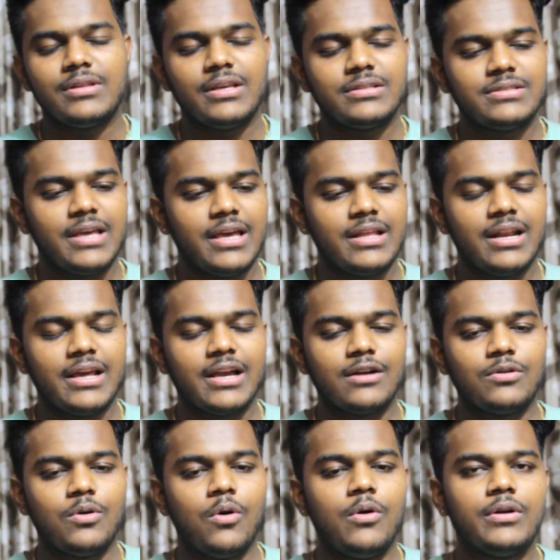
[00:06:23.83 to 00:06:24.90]
they say like a
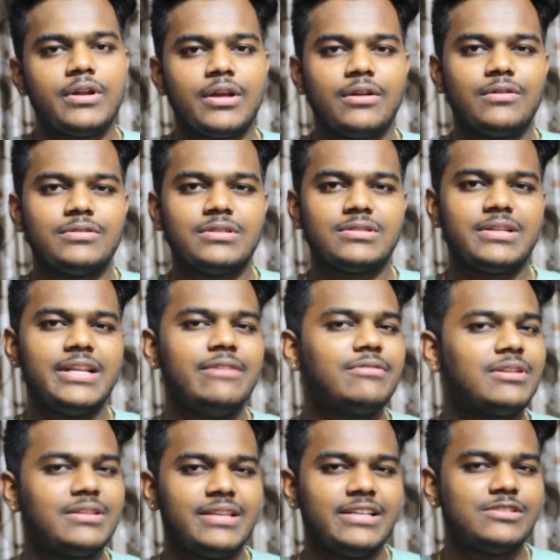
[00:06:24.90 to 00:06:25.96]
quote, you know, just leave
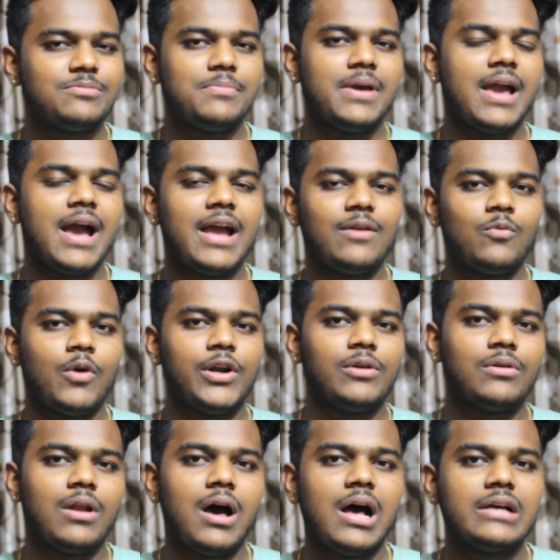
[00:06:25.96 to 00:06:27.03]
the things behind, what
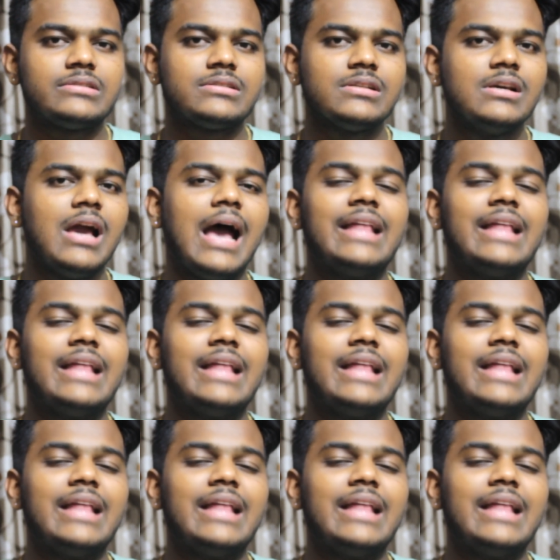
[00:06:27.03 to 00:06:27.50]
you lost,